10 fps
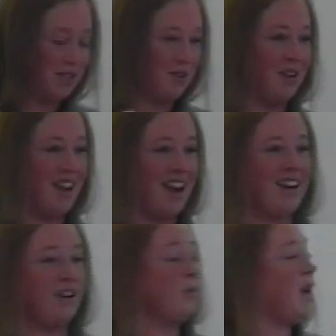the door. And
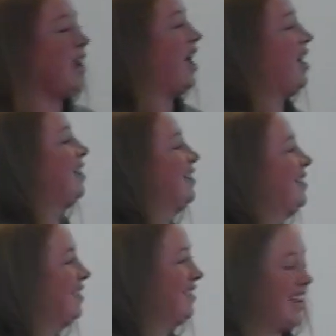he goes, Wait, I,
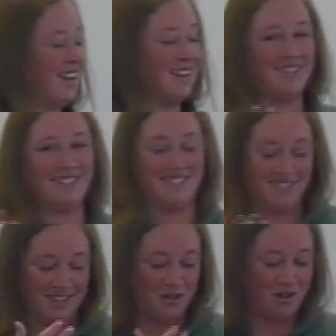mm, and
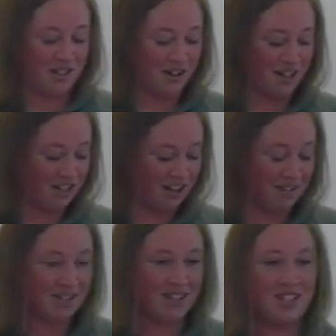the door's already shut.
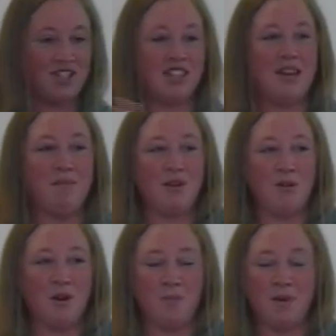So let's just keep the
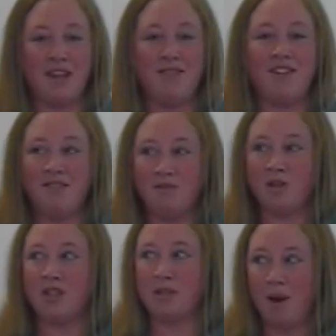door open, even if
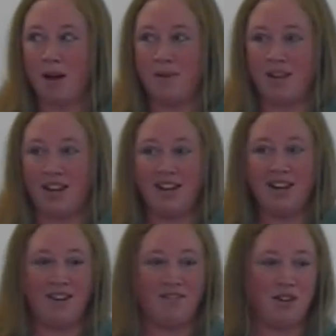we're just popping in.
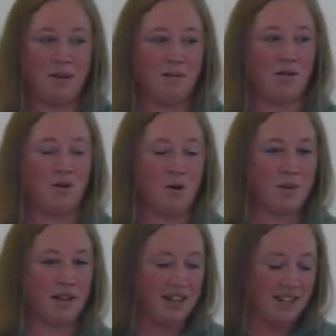If you keep the door
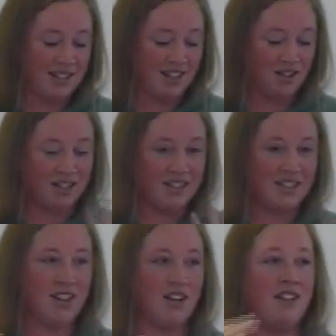open, he, you're
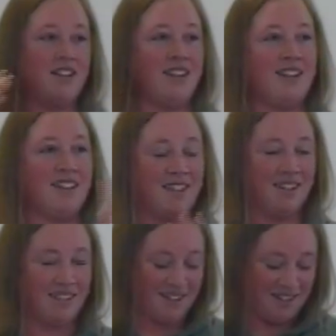still
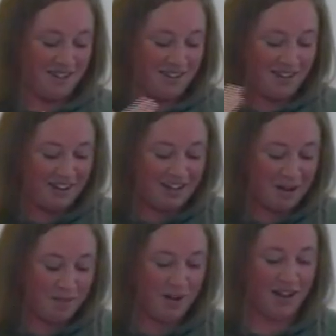
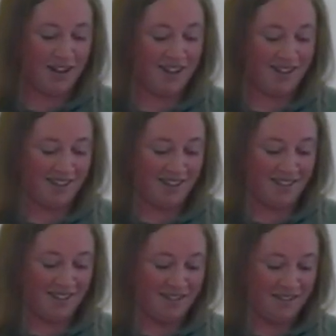keeping,
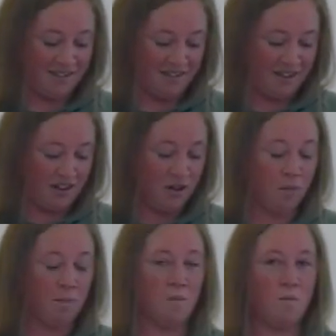
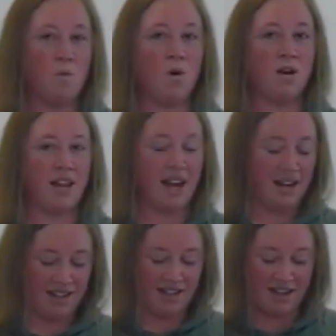you're more
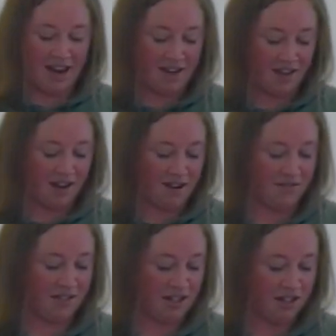likely to have that
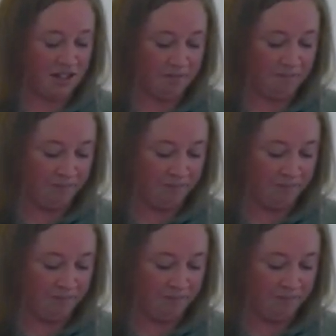conversation.